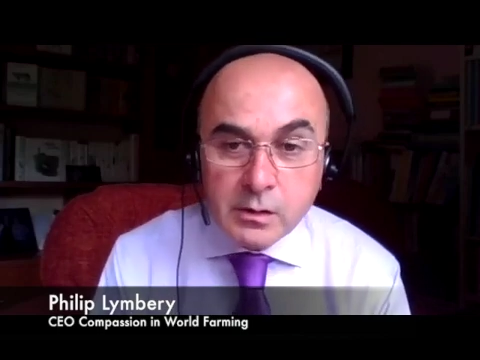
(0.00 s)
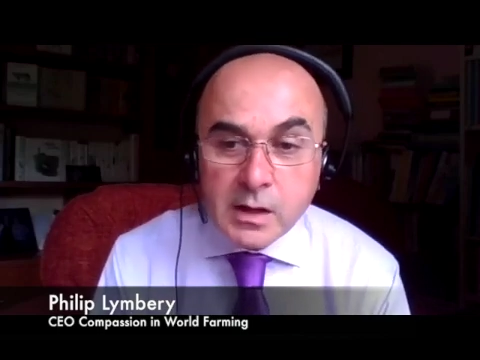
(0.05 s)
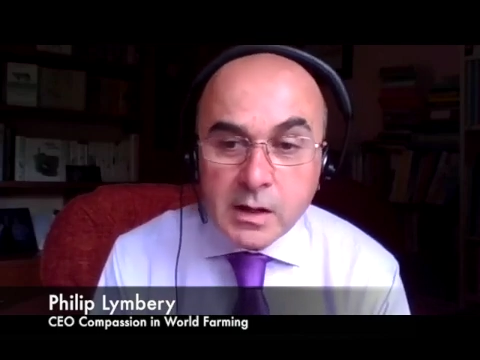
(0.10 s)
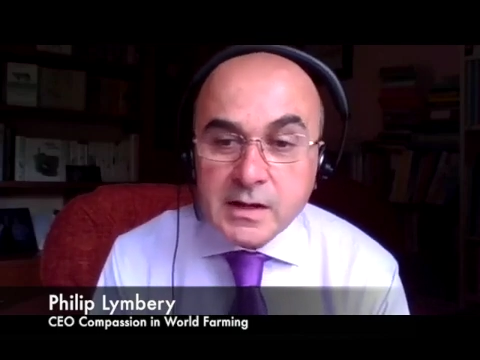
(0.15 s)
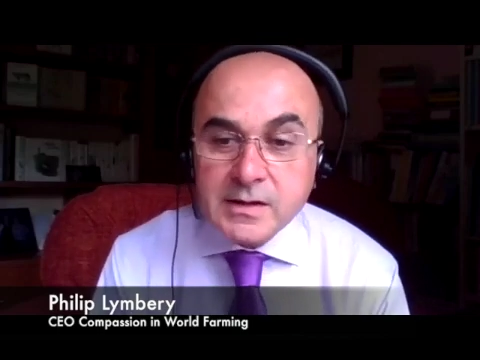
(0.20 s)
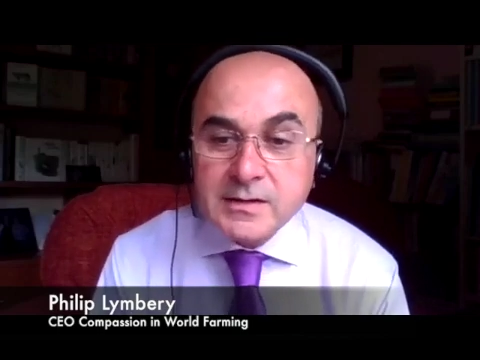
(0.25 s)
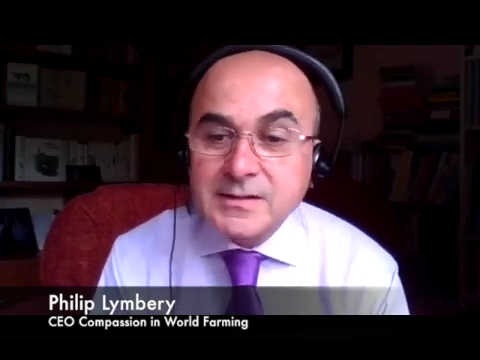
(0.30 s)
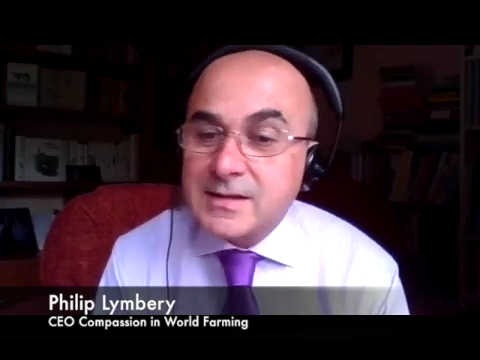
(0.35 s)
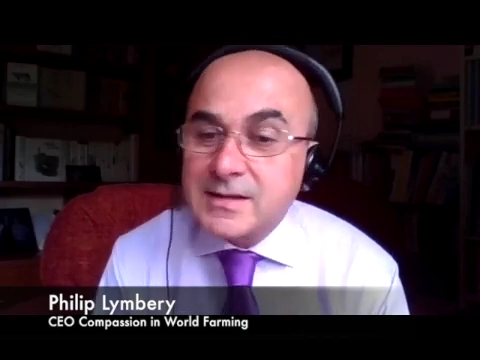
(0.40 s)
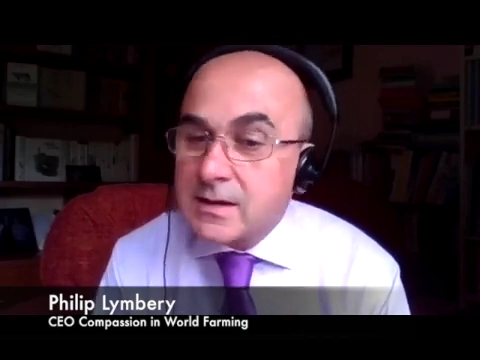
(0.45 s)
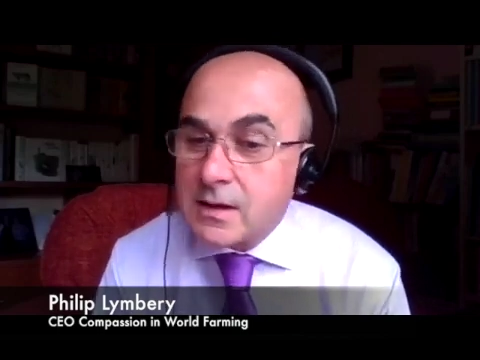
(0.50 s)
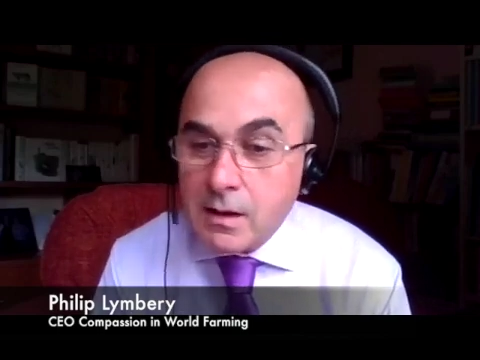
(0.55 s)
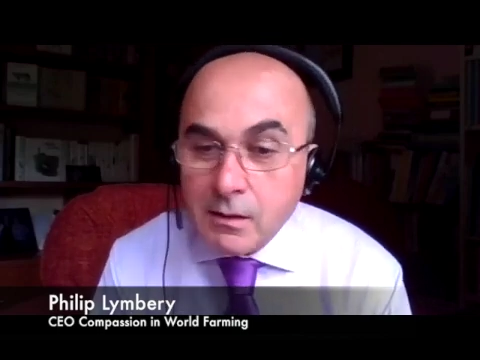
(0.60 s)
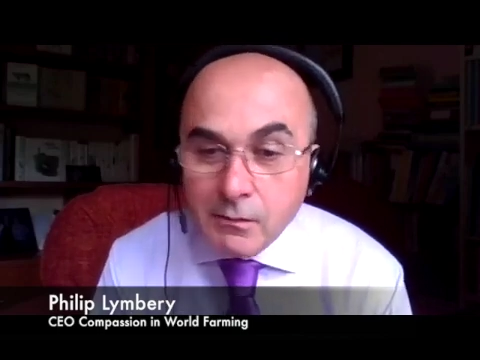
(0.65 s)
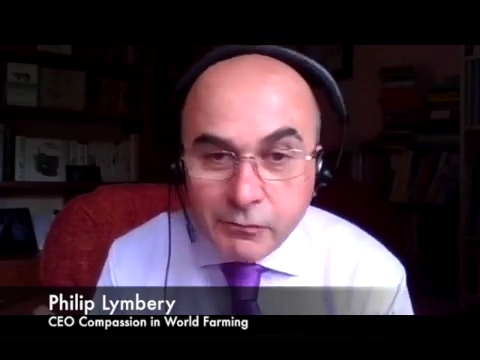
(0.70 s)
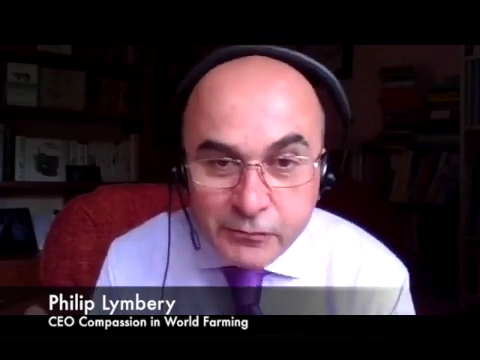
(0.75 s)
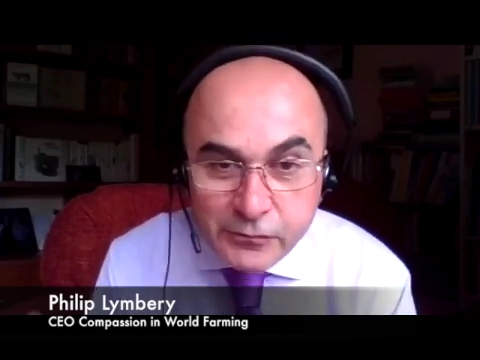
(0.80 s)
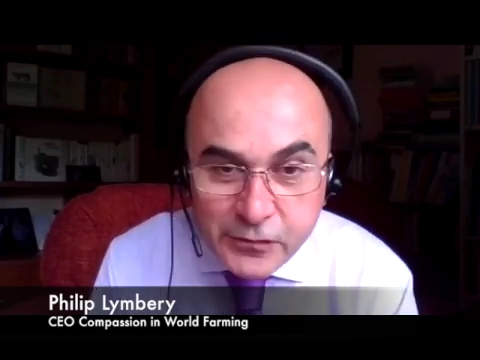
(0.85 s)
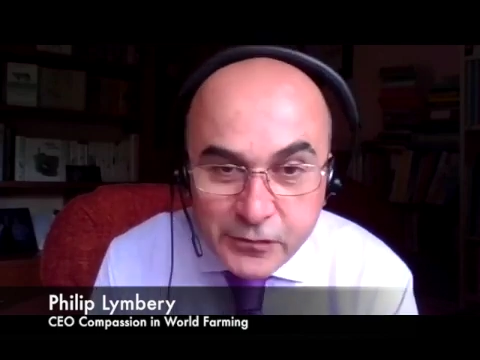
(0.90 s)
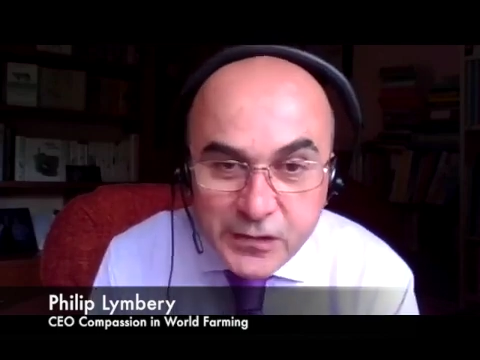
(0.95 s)
is the
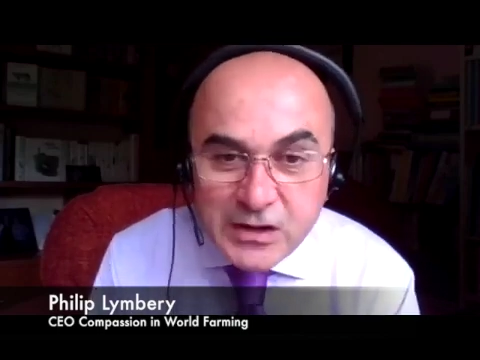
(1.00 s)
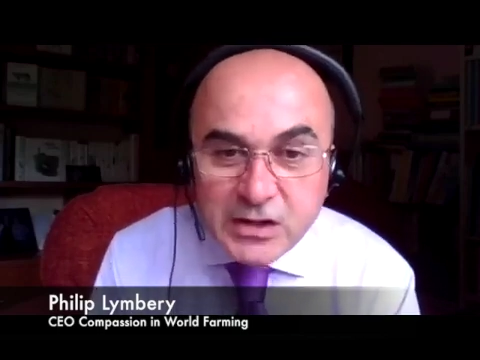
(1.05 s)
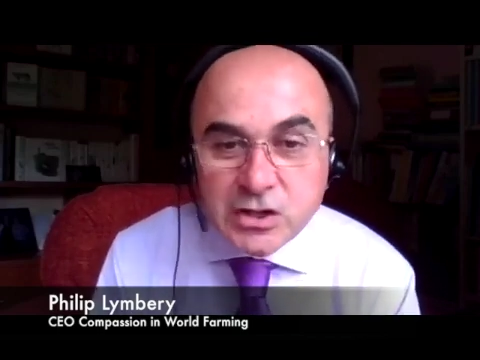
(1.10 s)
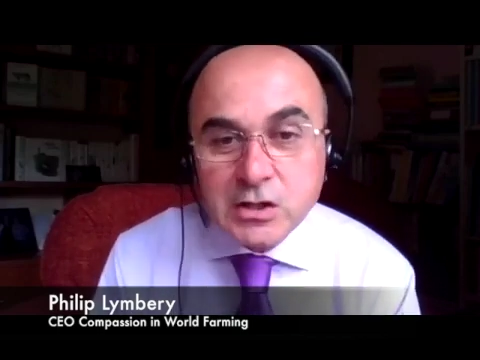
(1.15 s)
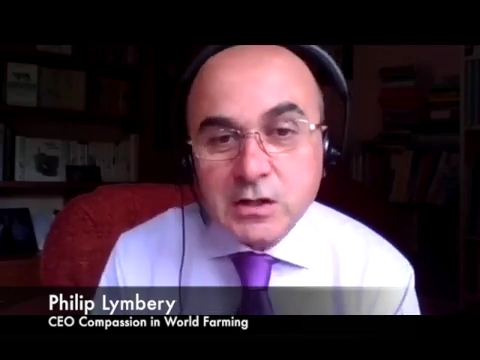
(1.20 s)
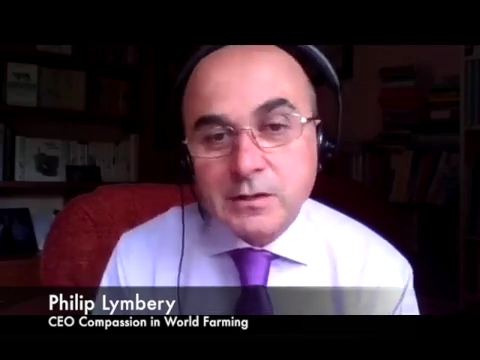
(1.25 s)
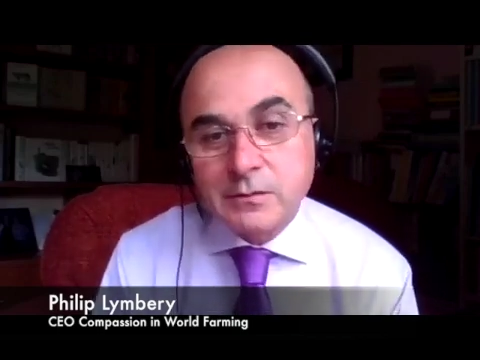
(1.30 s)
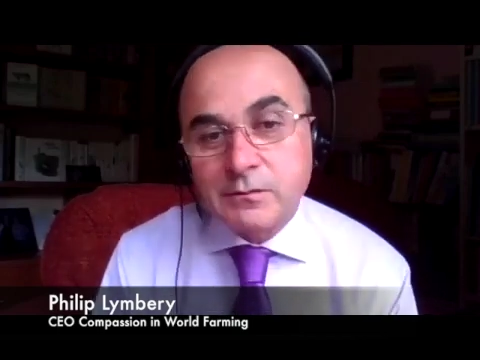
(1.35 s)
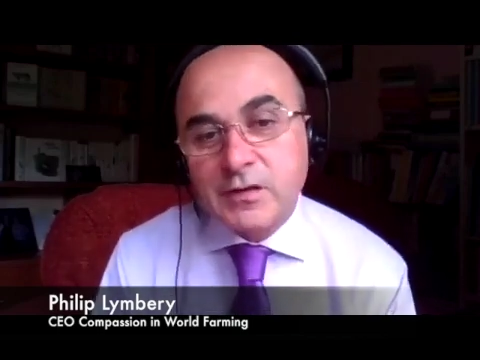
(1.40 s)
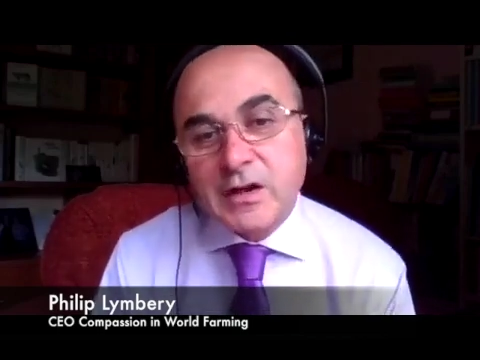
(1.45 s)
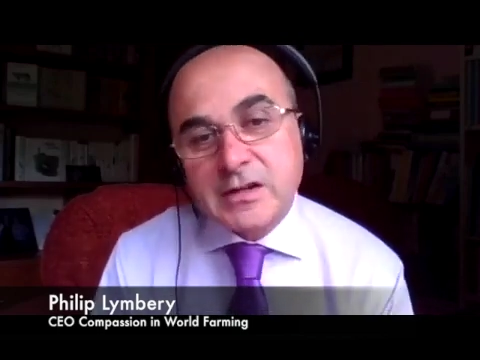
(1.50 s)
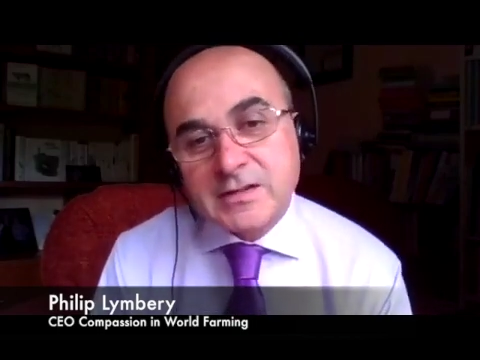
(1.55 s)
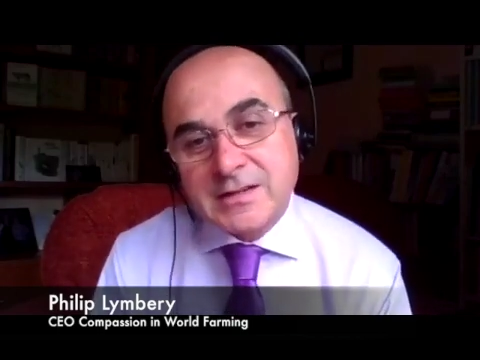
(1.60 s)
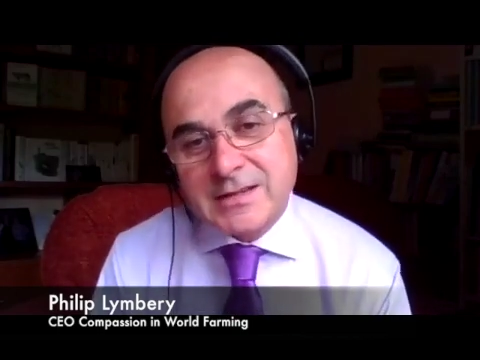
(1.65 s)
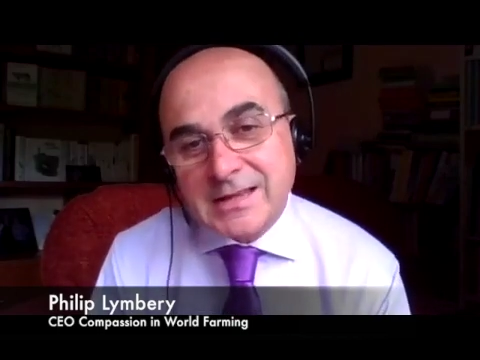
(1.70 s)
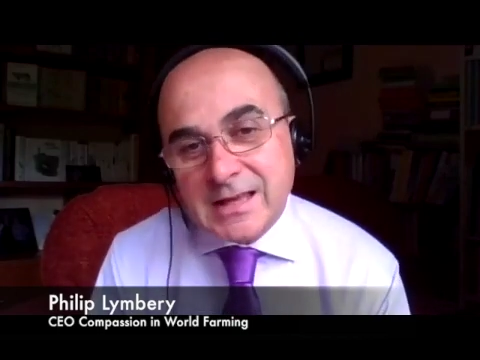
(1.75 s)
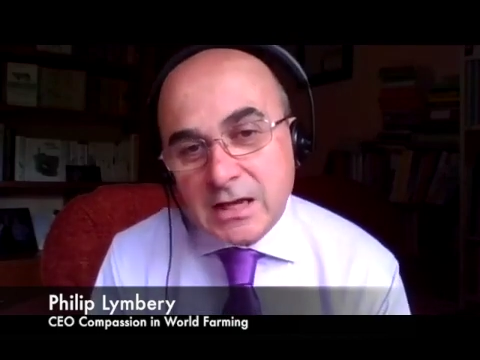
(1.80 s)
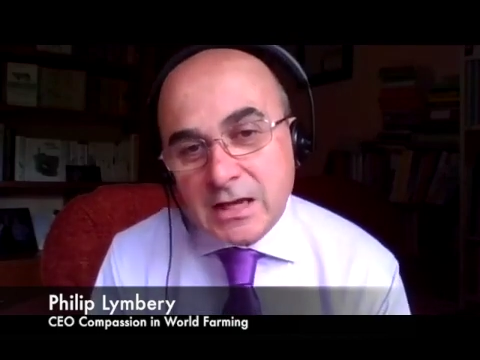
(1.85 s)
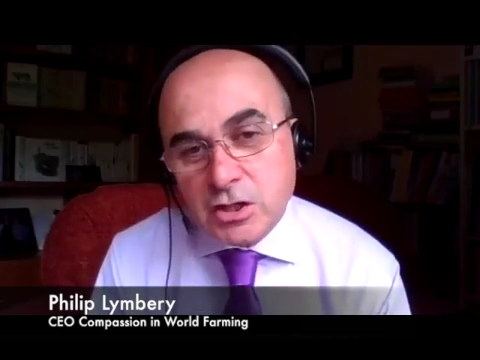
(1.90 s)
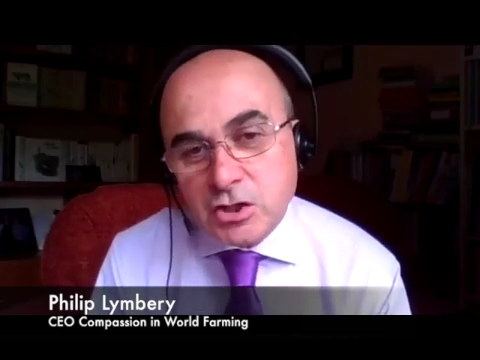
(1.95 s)
official
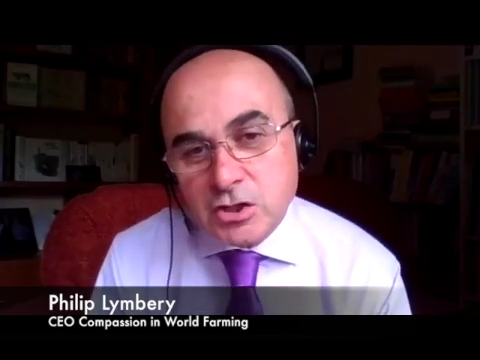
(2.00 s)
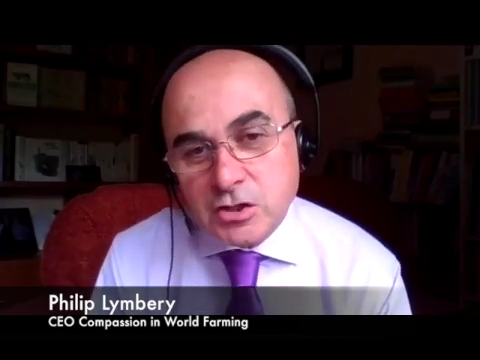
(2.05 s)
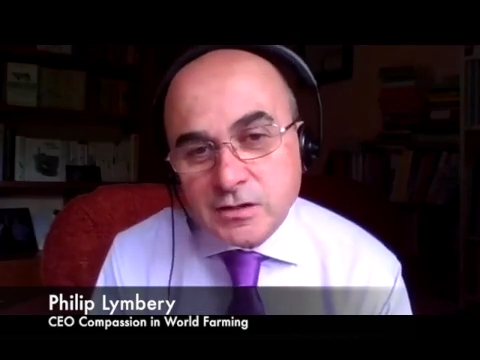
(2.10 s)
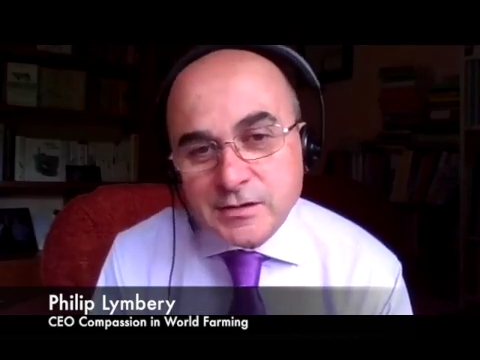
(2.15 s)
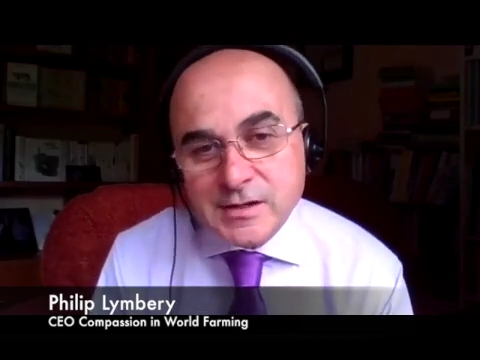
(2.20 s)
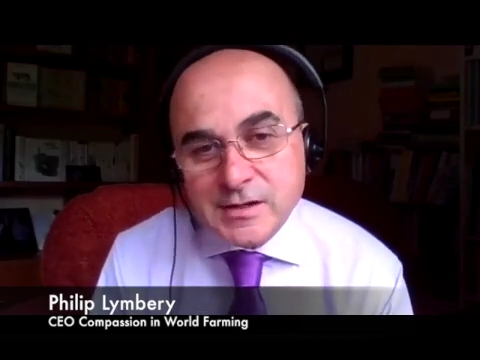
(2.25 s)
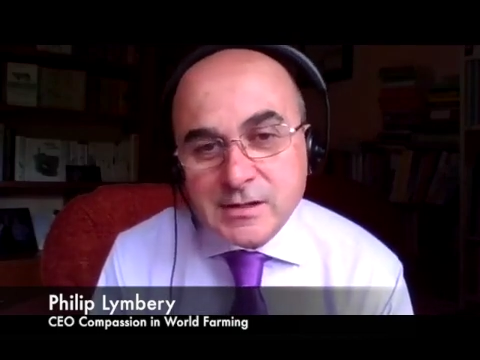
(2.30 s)
investigations